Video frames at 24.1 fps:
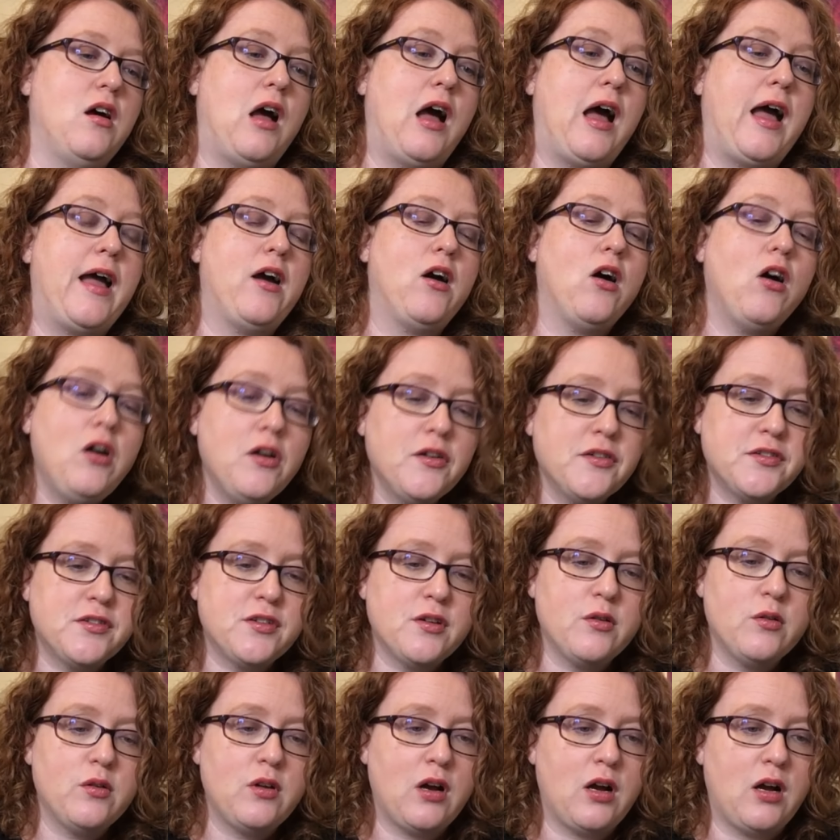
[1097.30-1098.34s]
I
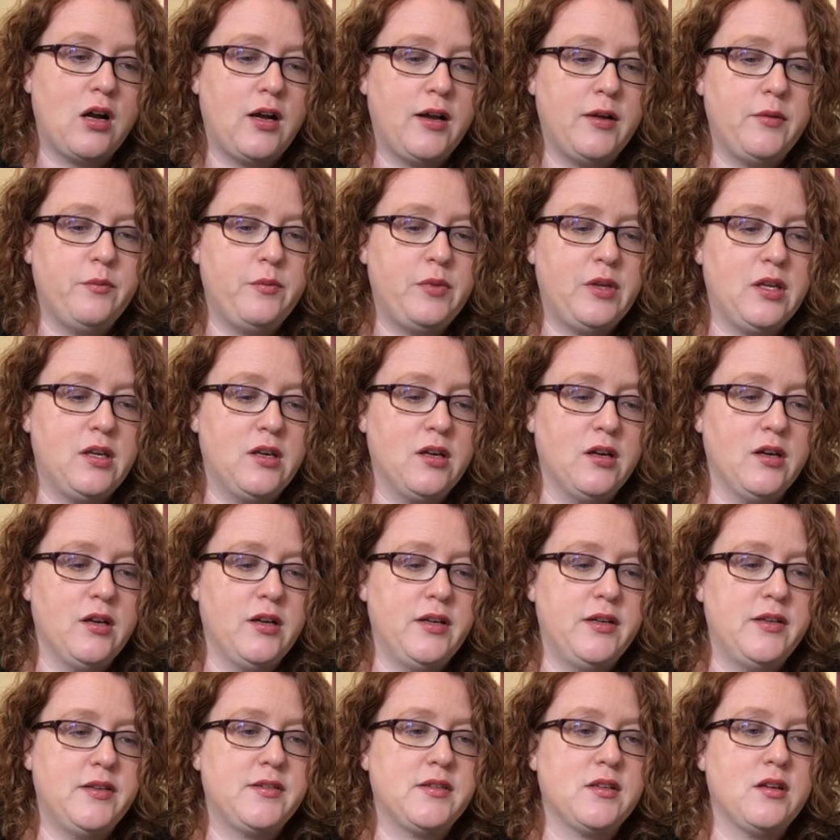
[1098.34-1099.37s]
also got,
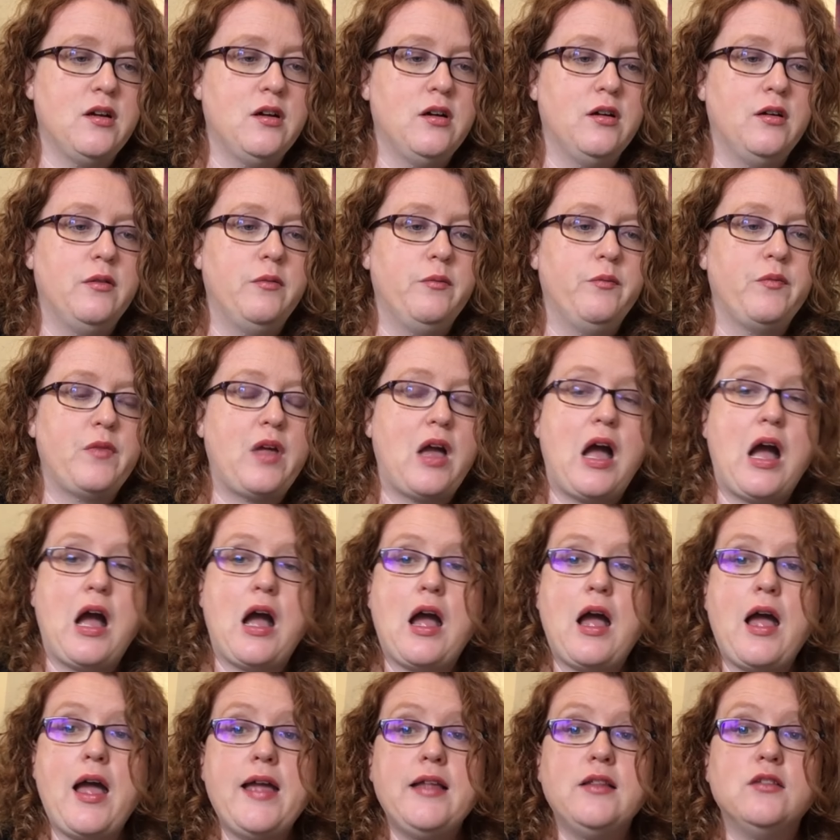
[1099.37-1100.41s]
because
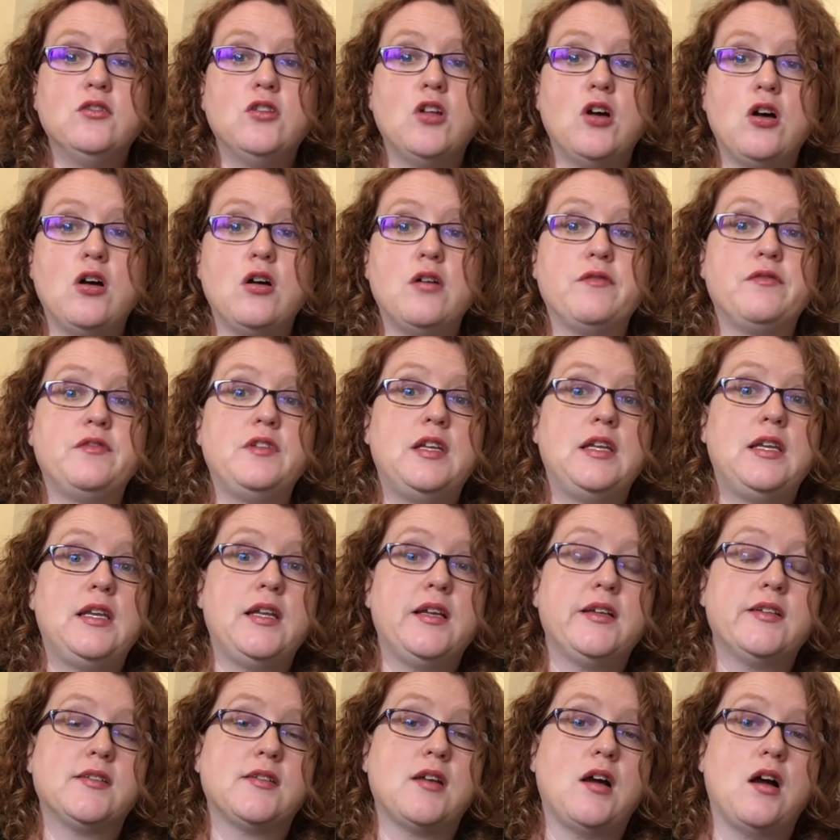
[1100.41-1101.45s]
I love
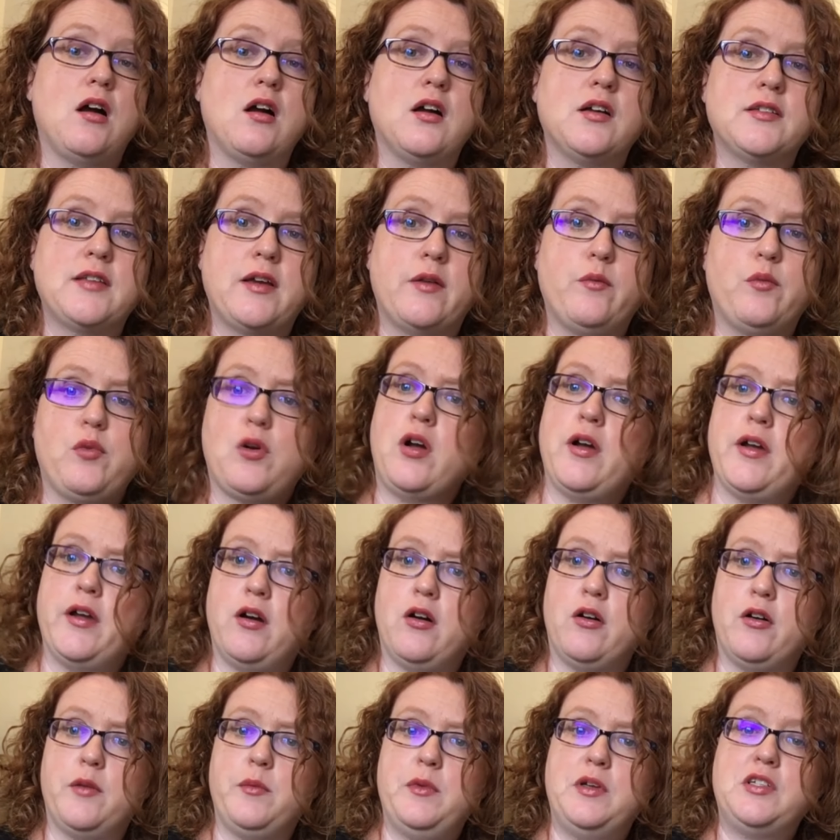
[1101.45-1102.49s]
knitting socks, I've probably
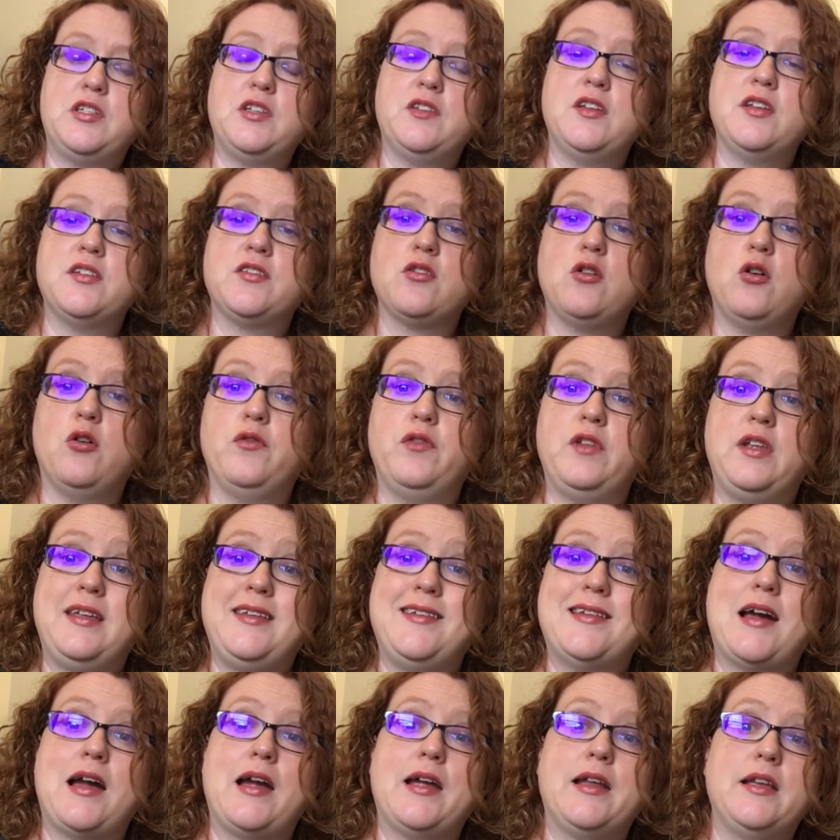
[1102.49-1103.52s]
already mentioned this, on the
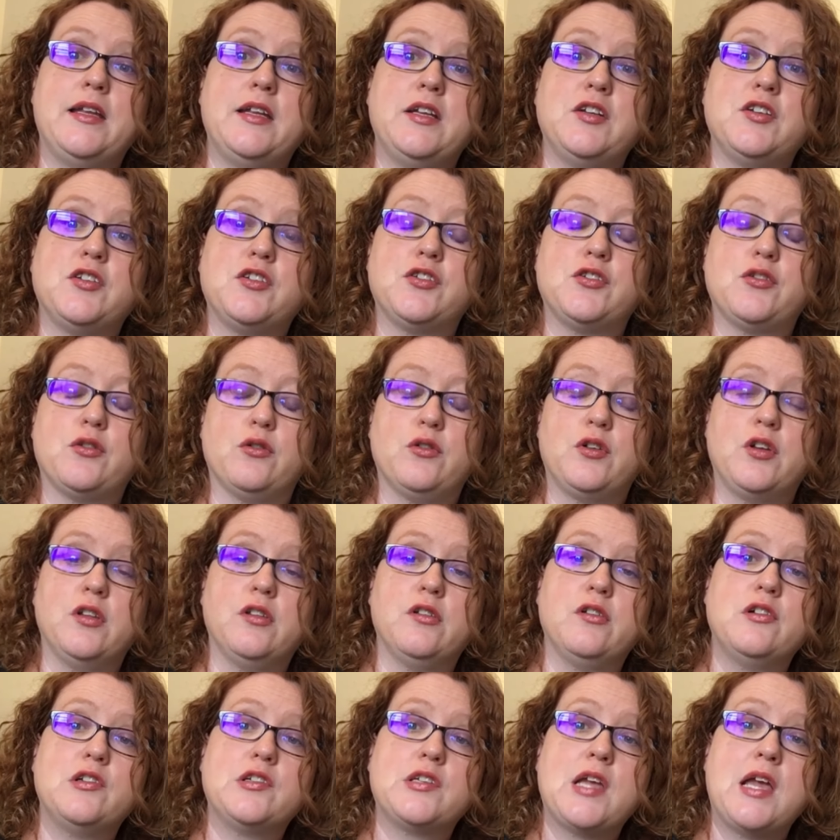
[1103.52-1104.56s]
9-inch
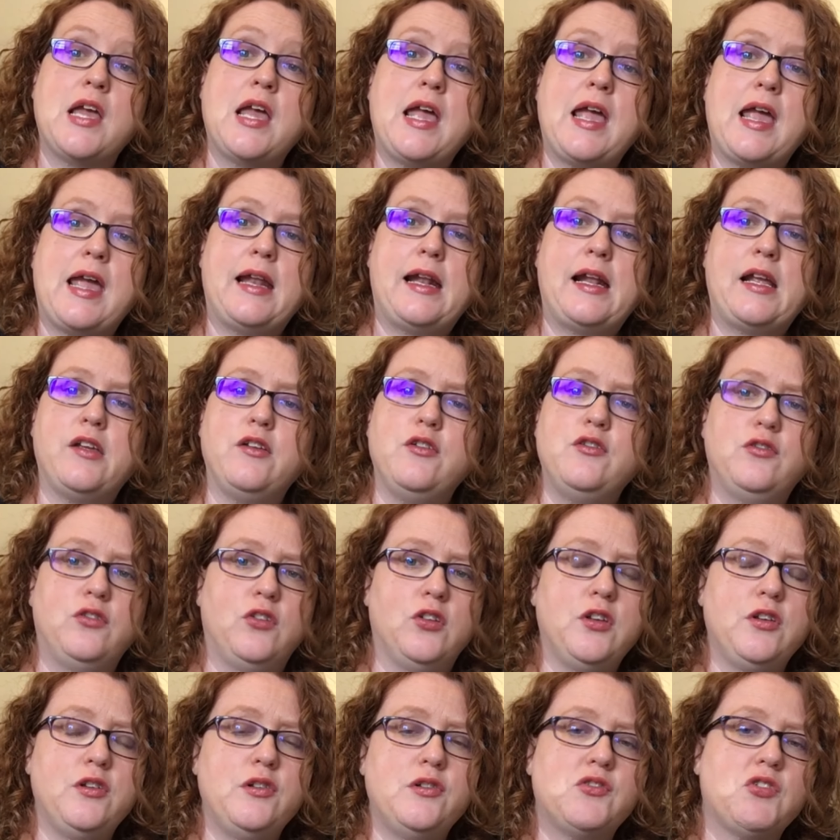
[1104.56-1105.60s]
circulars, and I
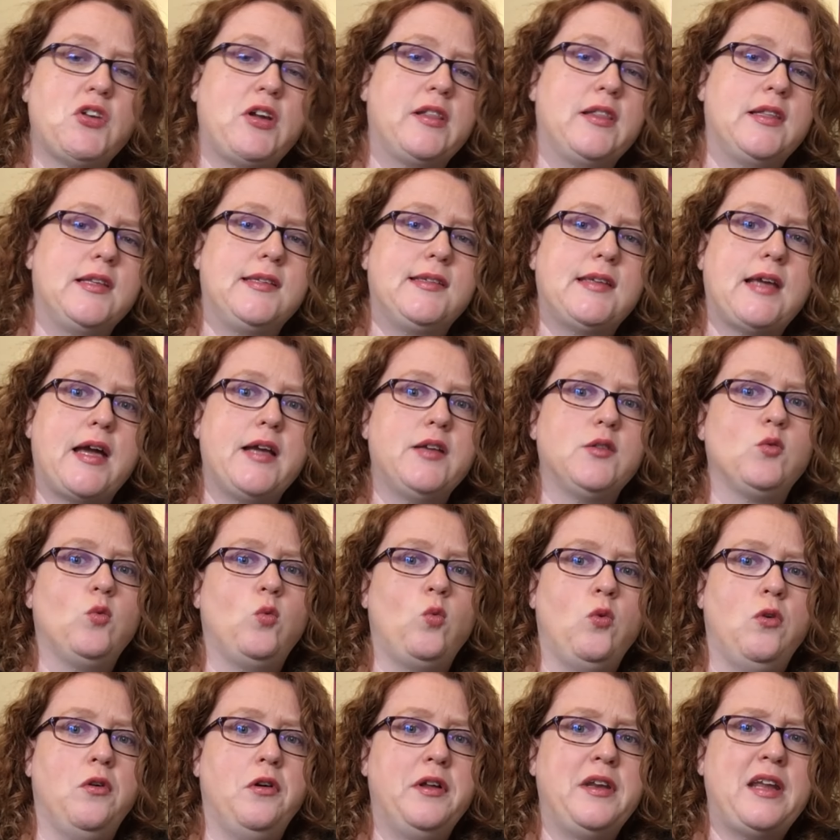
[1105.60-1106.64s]
usually use like the size
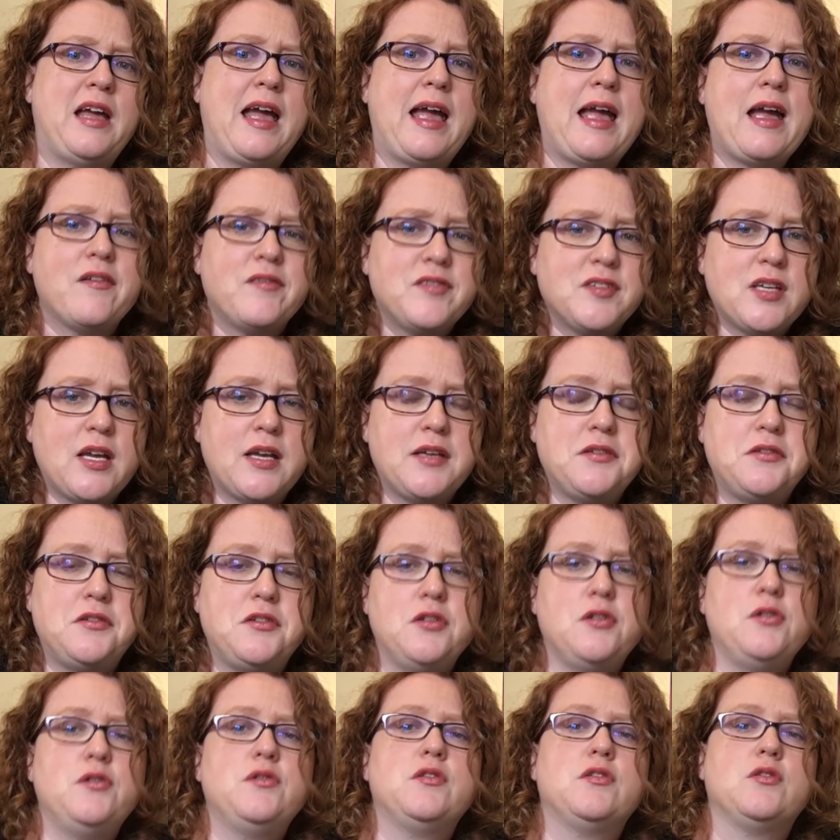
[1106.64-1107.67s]
1. I have size
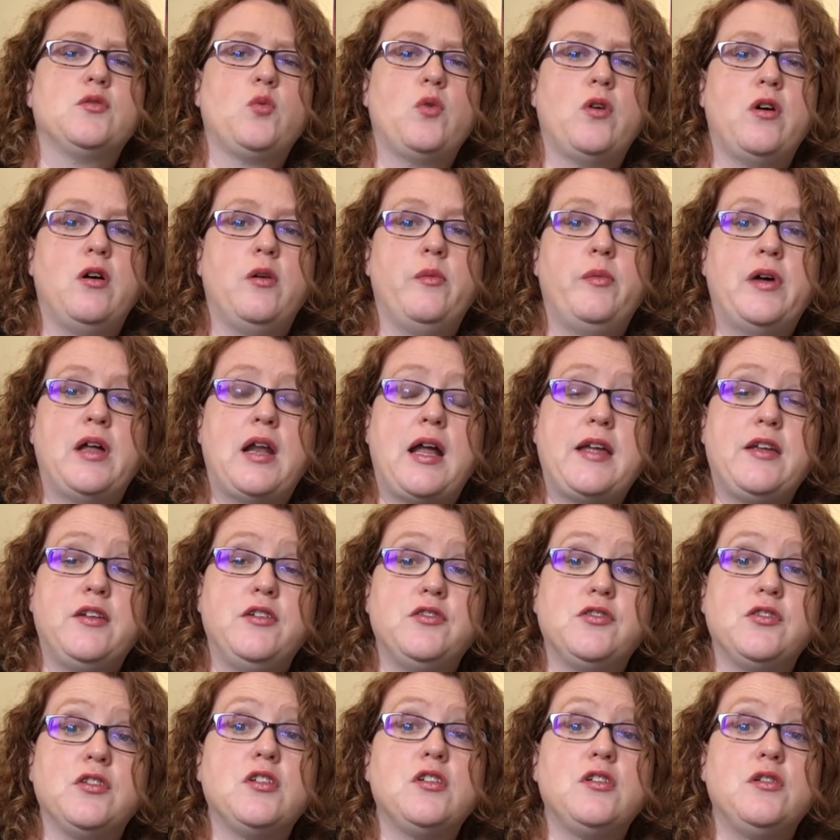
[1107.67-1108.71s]
2s as well, but I
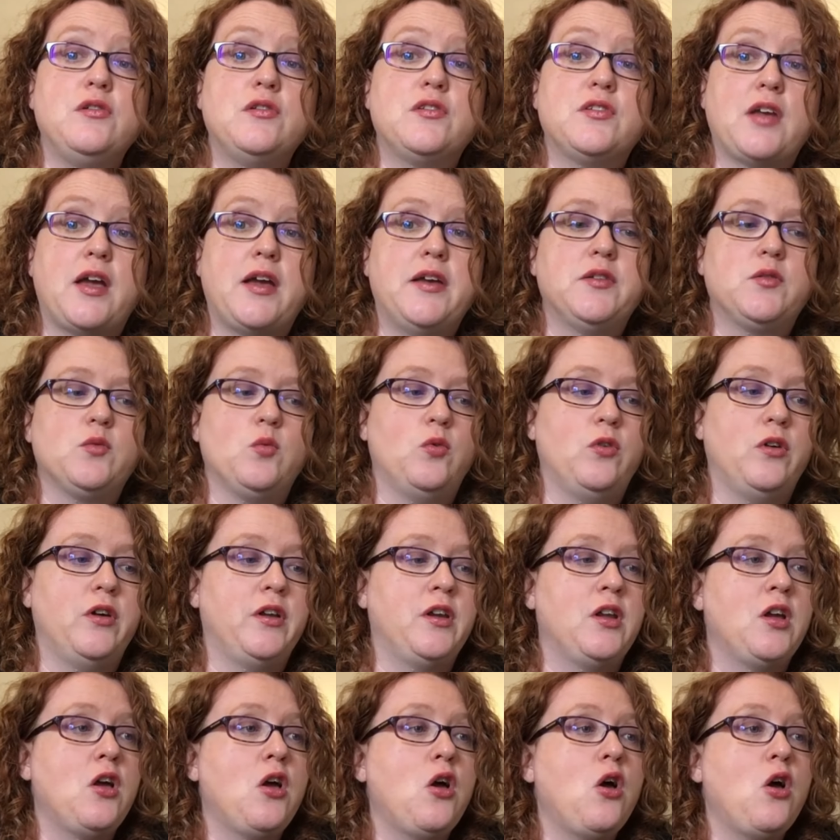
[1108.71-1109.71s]
usually use size 1.